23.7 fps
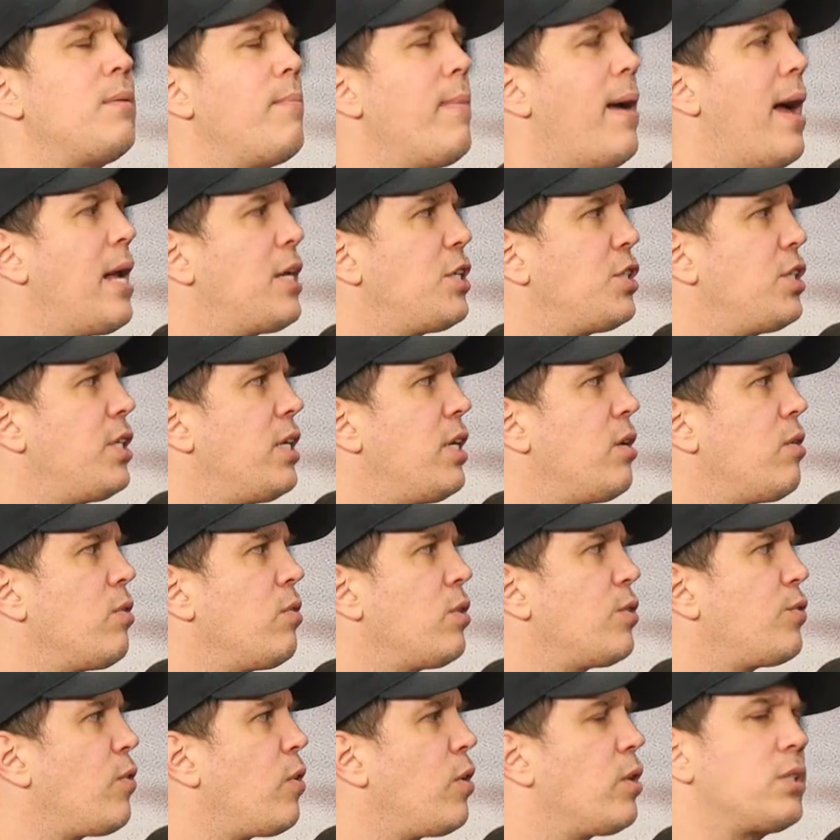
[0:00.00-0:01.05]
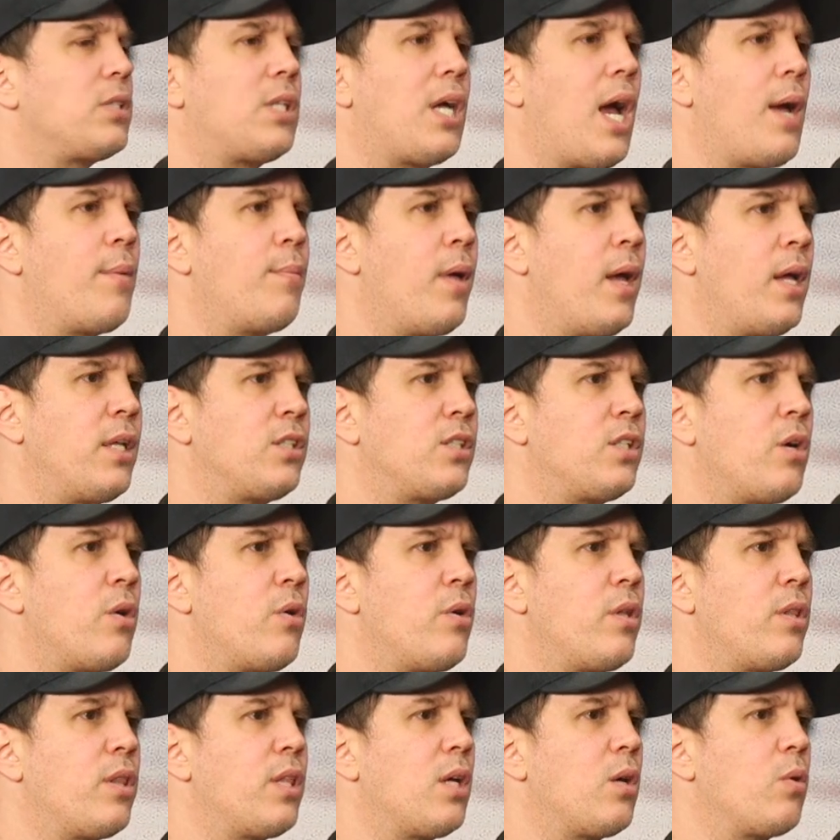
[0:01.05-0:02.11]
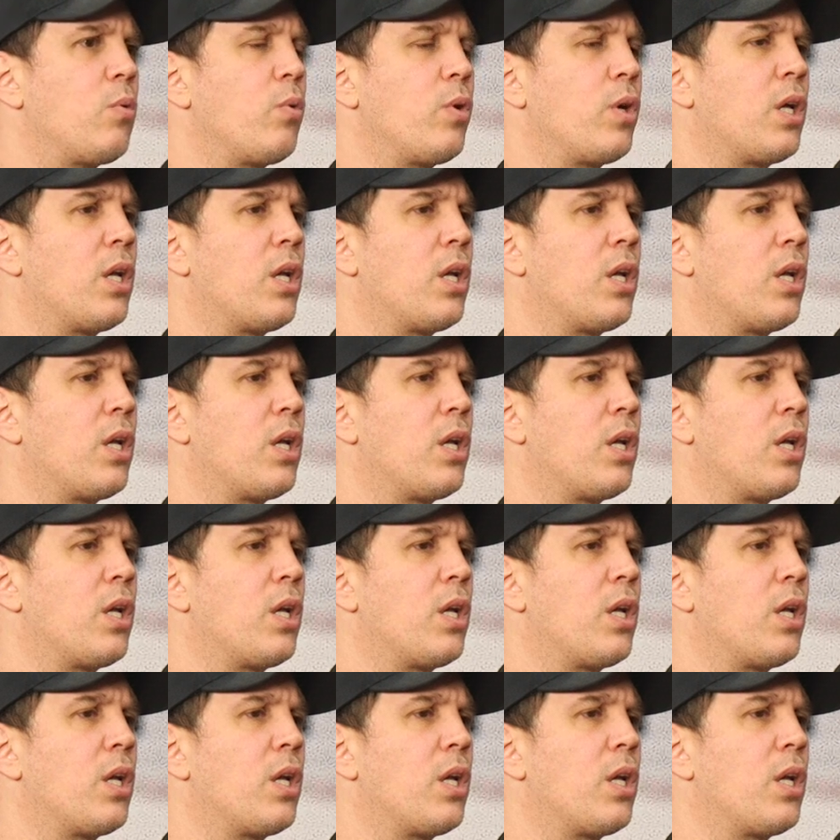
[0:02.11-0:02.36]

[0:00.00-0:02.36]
and matching here as far as timelines go? You think, or are we